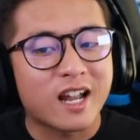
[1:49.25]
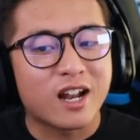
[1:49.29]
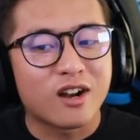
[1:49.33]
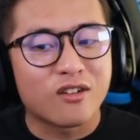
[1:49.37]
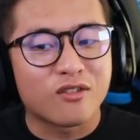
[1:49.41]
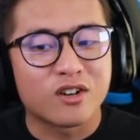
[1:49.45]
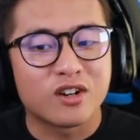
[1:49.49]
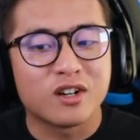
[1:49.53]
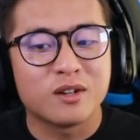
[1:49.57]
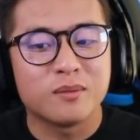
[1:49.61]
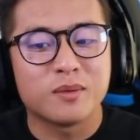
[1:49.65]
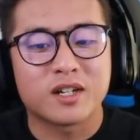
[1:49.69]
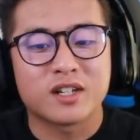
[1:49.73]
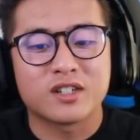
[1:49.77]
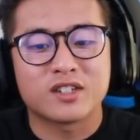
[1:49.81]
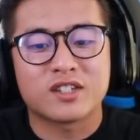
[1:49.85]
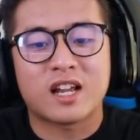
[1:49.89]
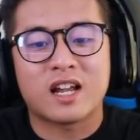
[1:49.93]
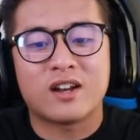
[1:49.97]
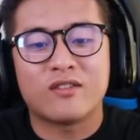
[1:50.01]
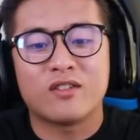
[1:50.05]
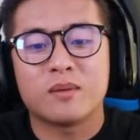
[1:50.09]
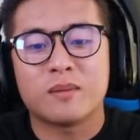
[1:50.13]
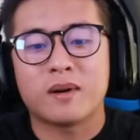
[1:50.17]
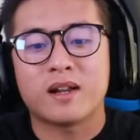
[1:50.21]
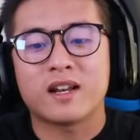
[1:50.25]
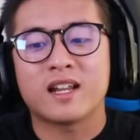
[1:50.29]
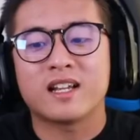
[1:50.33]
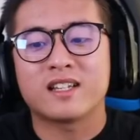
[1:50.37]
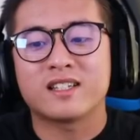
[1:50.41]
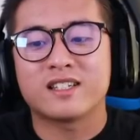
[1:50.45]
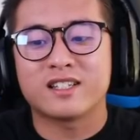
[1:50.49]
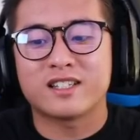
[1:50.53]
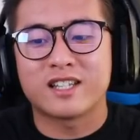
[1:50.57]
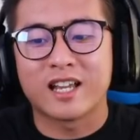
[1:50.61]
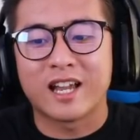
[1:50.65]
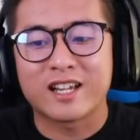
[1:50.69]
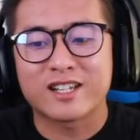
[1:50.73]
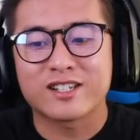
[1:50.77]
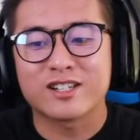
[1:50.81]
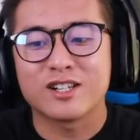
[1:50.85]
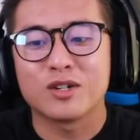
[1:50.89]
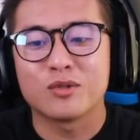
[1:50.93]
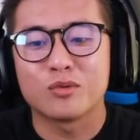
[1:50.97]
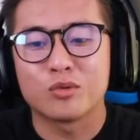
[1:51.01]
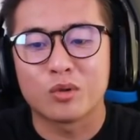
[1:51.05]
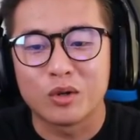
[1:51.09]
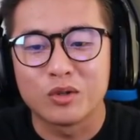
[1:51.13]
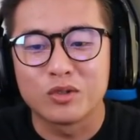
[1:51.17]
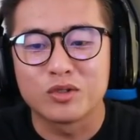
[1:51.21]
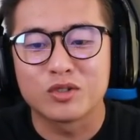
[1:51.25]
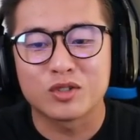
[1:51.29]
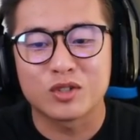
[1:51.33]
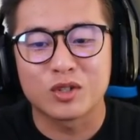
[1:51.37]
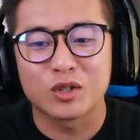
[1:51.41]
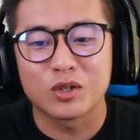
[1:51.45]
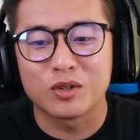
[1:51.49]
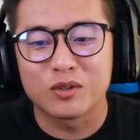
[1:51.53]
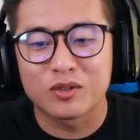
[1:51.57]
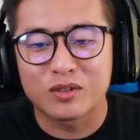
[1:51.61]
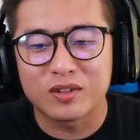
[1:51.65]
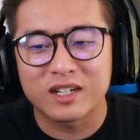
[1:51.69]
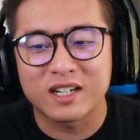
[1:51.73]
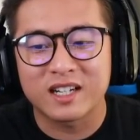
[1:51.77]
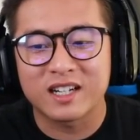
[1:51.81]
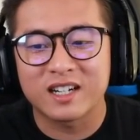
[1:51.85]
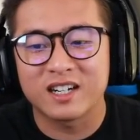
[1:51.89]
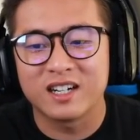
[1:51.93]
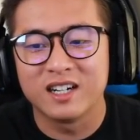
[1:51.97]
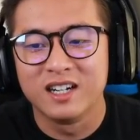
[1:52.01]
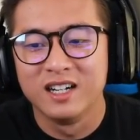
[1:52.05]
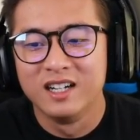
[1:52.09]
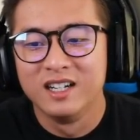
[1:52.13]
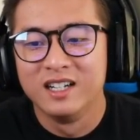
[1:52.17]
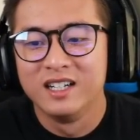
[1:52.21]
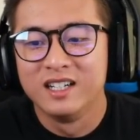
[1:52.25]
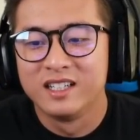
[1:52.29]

ever because everybody has a Tesla Roadster over here.